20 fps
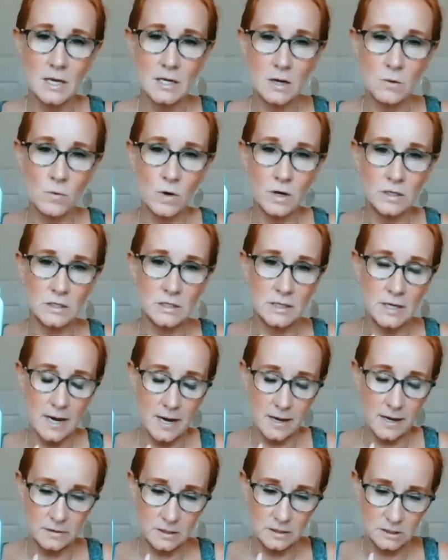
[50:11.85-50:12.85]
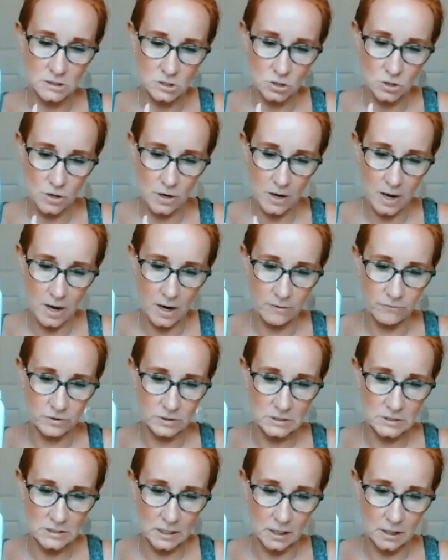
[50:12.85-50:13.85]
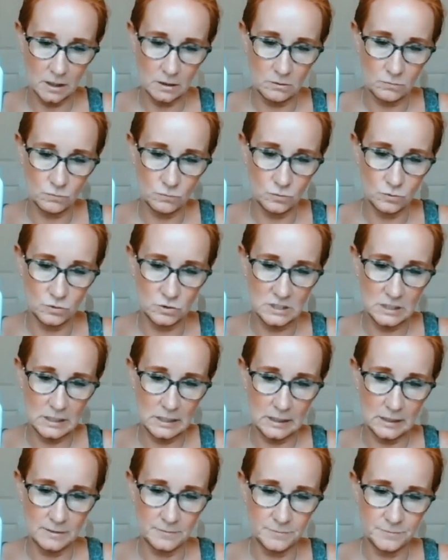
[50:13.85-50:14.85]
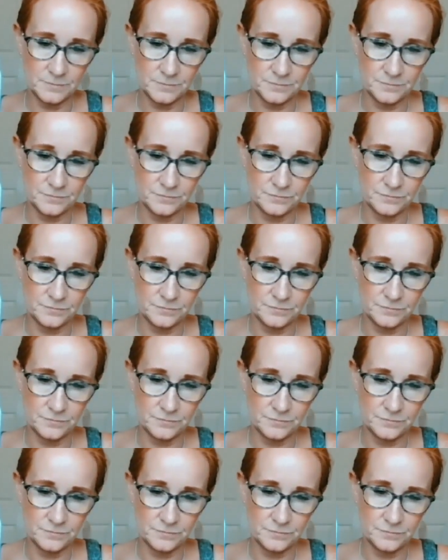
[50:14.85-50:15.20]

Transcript: and I want you to add this to your everyday routine.